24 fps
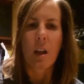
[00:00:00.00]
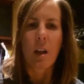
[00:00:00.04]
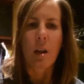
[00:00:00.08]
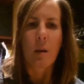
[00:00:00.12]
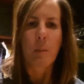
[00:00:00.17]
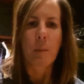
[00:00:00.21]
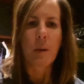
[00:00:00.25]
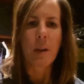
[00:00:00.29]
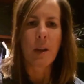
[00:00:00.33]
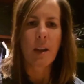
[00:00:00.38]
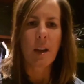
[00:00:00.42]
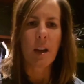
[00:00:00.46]

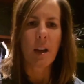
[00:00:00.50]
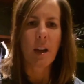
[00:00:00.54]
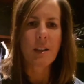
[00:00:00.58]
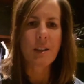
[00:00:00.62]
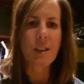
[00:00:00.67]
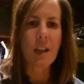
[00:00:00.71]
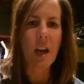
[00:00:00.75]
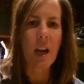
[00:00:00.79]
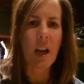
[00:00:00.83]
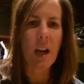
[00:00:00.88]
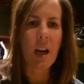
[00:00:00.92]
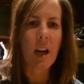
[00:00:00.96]
because
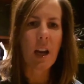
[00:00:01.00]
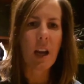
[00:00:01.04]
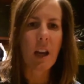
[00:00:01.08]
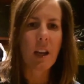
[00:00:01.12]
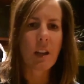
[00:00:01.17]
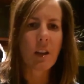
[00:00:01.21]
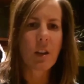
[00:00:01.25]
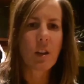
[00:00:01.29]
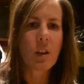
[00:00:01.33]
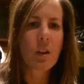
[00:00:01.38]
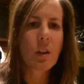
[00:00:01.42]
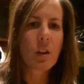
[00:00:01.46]
I
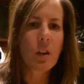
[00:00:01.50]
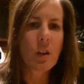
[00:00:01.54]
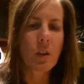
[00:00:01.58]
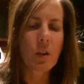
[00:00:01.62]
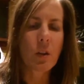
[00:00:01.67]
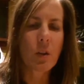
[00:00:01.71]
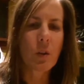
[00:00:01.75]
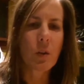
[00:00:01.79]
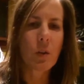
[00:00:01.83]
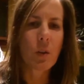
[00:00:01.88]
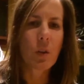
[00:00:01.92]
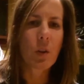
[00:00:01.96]

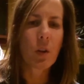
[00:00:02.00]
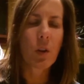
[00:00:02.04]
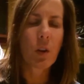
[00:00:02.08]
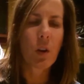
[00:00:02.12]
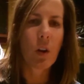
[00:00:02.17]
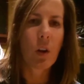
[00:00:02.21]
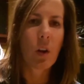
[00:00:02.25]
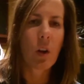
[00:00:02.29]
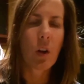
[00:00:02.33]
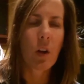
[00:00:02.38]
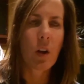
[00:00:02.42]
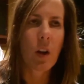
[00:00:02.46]
knew
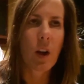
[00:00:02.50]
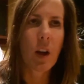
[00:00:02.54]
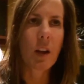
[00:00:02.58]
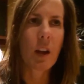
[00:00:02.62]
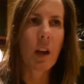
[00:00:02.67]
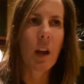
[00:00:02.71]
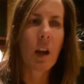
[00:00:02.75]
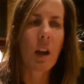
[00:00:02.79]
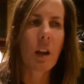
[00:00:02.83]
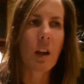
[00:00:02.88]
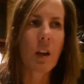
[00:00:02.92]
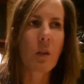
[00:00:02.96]

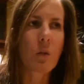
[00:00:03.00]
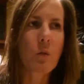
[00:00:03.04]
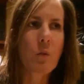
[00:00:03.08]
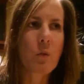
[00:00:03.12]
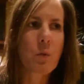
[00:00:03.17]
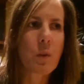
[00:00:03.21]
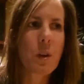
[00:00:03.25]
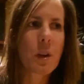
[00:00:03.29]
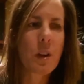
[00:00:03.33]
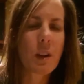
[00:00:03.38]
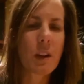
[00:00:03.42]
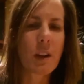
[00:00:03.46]
and
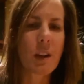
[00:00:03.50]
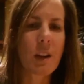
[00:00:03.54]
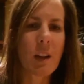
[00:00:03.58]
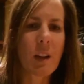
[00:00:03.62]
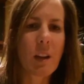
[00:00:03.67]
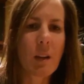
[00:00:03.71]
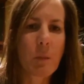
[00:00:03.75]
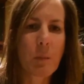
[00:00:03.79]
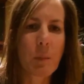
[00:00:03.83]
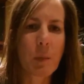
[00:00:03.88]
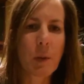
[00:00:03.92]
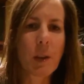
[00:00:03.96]
really
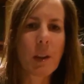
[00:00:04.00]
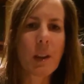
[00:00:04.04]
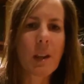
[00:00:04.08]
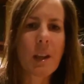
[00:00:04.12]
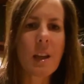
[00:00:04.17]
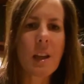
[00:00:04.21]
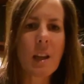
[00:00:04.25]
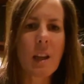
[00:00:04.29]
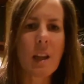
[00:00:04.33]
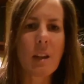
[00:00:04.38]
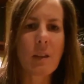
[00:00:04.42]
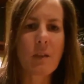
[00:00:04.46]

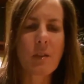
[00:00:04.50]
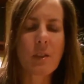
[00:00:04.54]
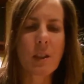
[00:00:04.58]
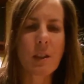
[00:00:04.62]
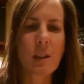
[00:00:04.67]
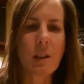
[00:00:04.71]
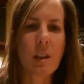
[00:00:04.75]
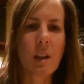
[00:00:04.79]
believed